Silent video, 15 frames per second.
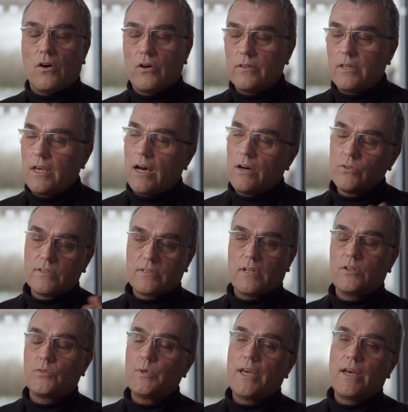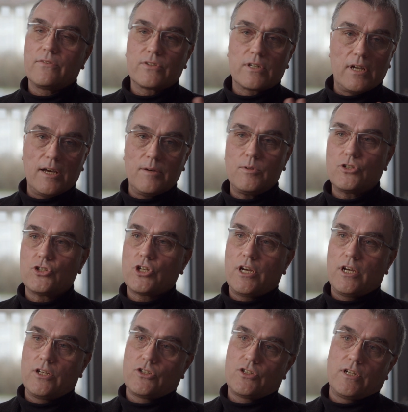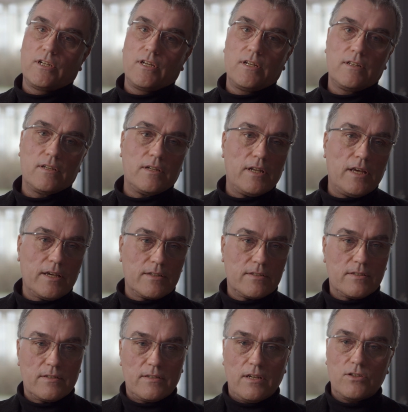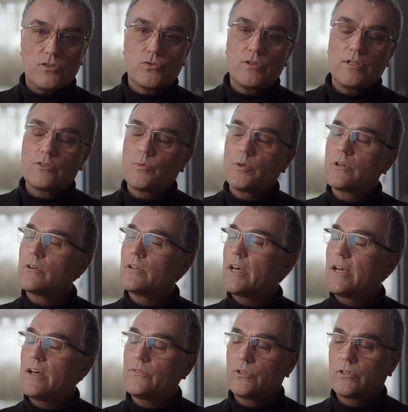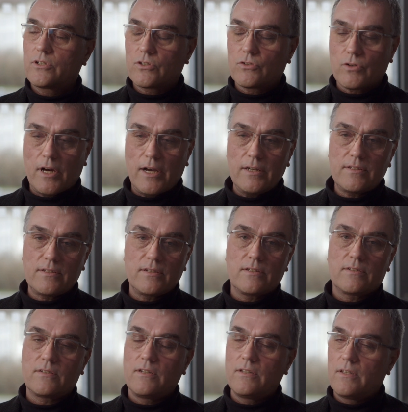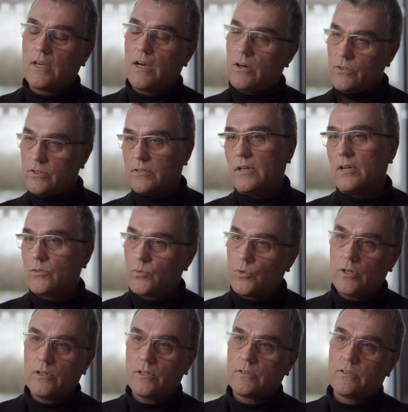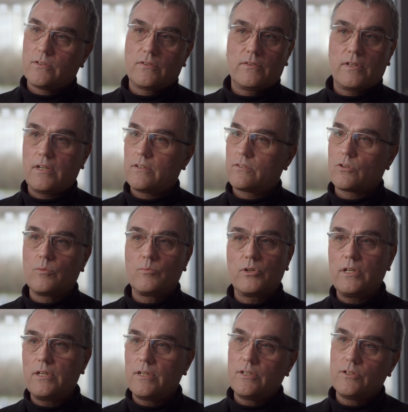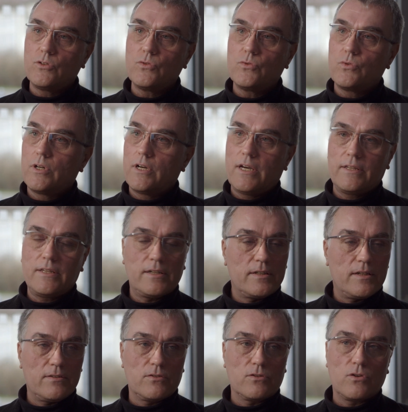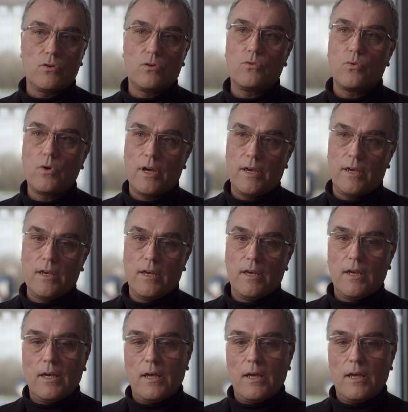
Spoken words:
on the outside, we have climate change, and in the next centuries, we're going to have a crisis in the outside world that is completely new, and that doesn't go away.